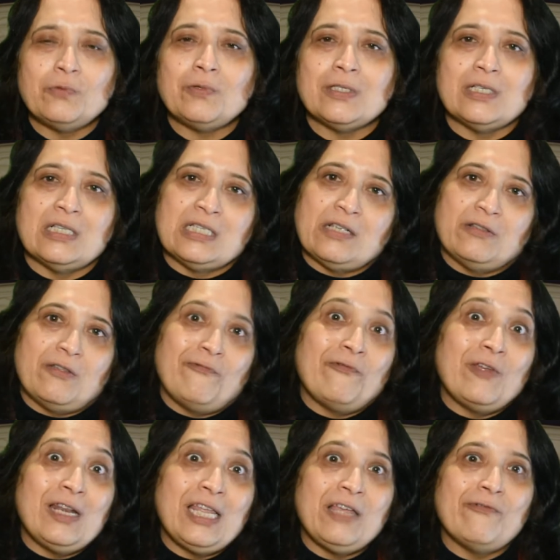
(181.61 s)
which is the
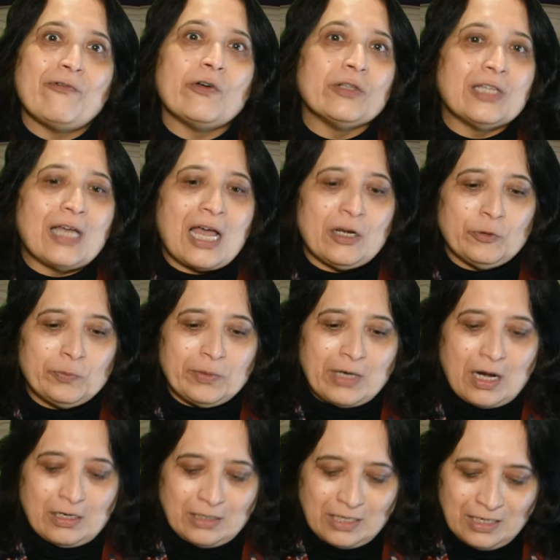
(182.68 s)
filling for the aloo
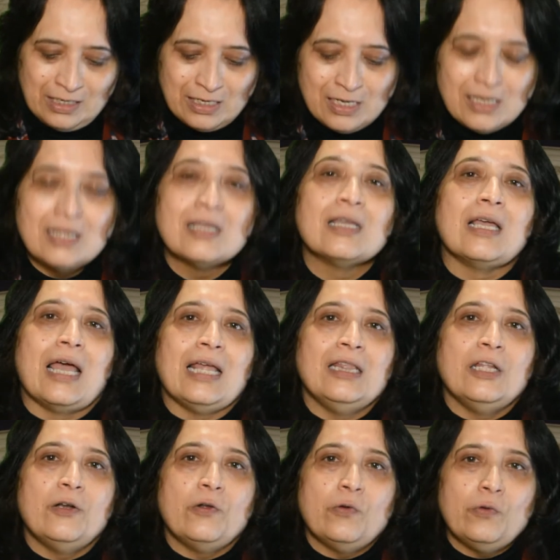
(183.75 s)
paratha, and
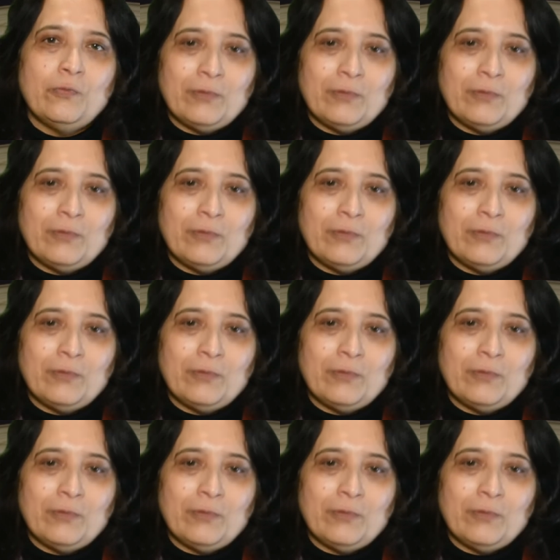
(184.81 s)
the dough